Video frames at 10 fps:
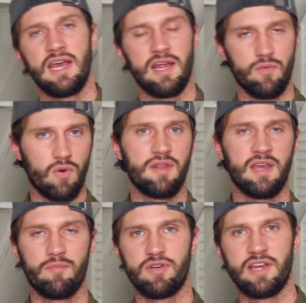And one
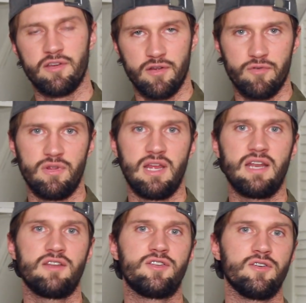thing in particular
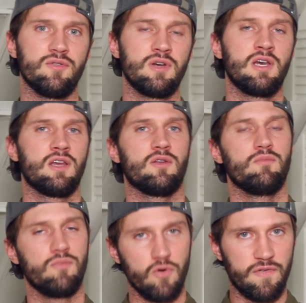related to
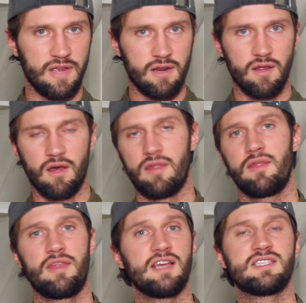moving
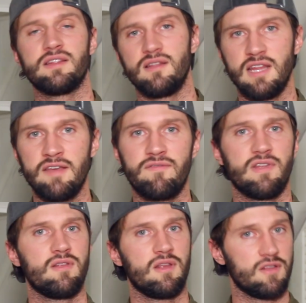things in the lymph
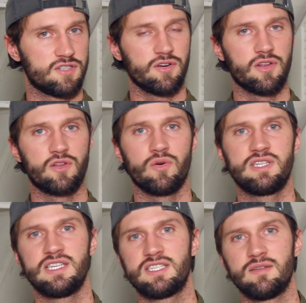and the circulatory
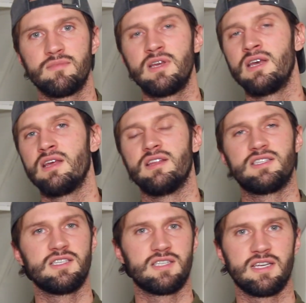system,
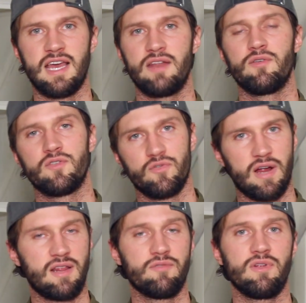this is again
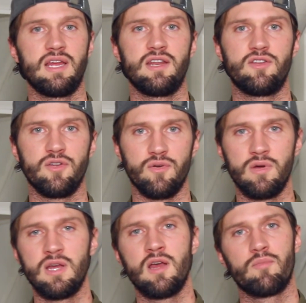directly related
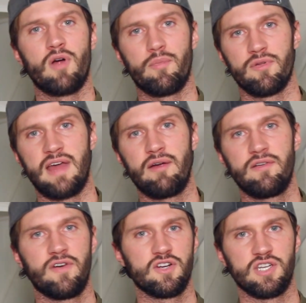to proper
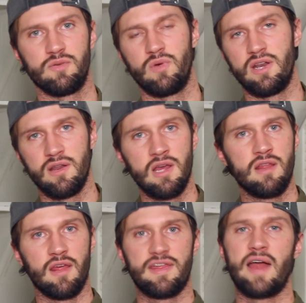thyroid function. When
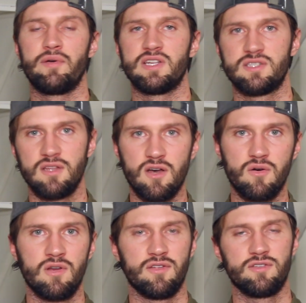the thyroid is
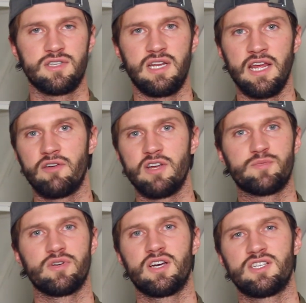low, there's an
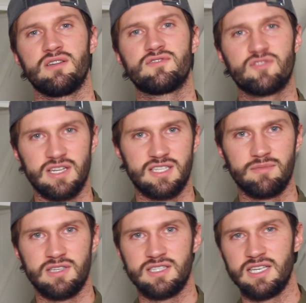increased production of stress
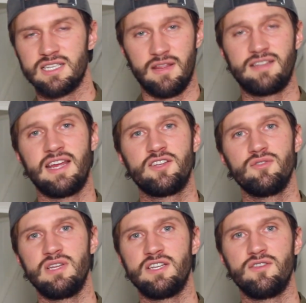substances that tend
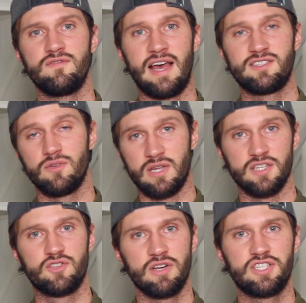to lead to
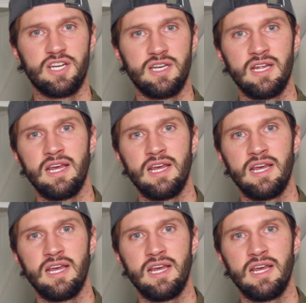vasoconstriction